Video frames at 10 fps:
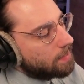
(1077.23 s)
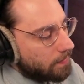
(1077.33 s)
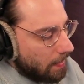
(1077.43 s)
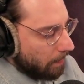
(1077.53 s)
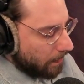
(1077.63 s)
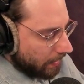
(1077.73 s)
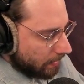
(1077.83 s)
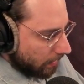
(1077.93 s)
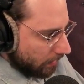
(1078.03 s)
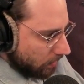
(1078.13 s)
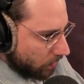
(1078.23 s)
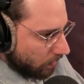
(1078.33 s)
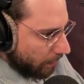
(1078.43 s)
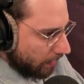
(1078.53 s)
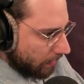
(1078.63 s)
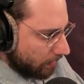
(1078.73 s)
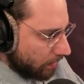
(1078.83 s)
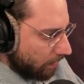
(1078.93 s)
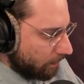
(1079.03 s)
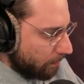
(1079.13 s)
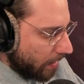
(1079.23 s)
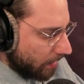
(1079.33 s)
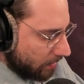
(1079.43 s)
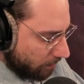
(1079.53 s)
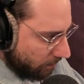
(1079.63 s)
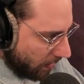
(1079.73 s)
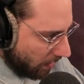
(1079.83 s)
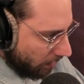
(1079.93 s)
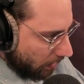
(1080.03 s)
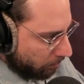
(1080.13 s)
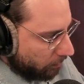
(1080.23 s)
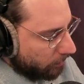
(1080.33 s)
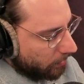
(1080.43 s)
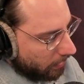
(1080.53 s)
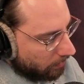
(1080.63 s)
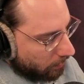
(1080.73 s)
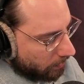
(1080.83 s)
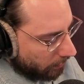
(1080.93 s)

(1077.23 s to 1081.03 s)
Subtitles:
very basic digital painting stuff, but it's very helpful to get those